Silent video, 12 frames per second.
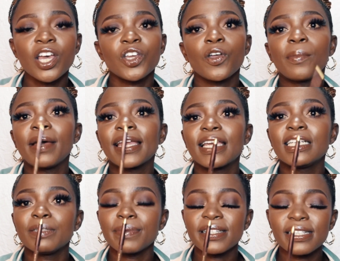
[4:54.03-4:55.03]
you're buying
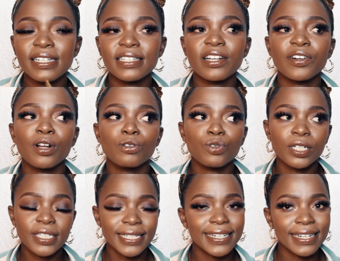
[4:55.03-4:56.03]
each pencil at around
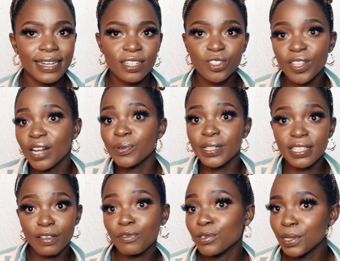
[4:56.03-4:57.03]
20 shillings, so that will
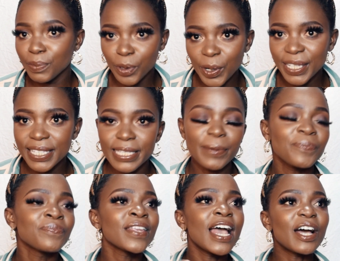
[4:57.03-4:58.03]
save you some coins.
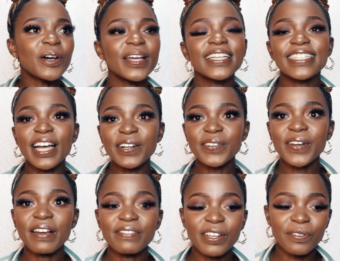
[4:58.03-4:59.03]
Going down,
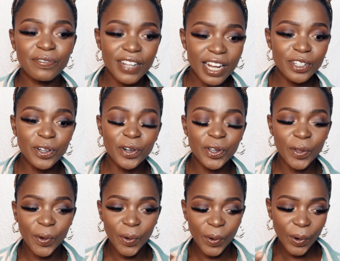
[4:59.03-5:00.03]
after you've done
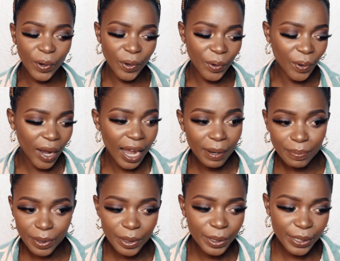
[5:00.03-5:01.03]
your
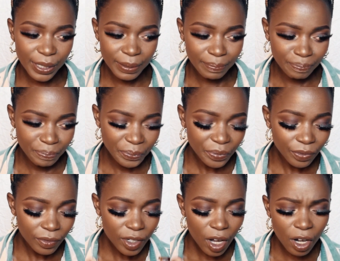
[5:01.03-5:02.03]
eyebrows,
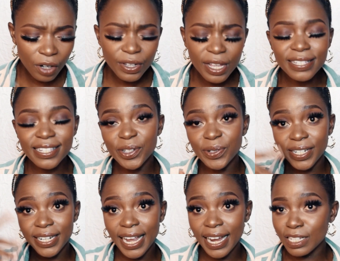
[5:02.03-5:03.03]
obviously you need
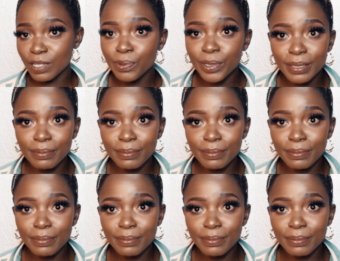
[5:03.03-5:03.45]
like a spoolie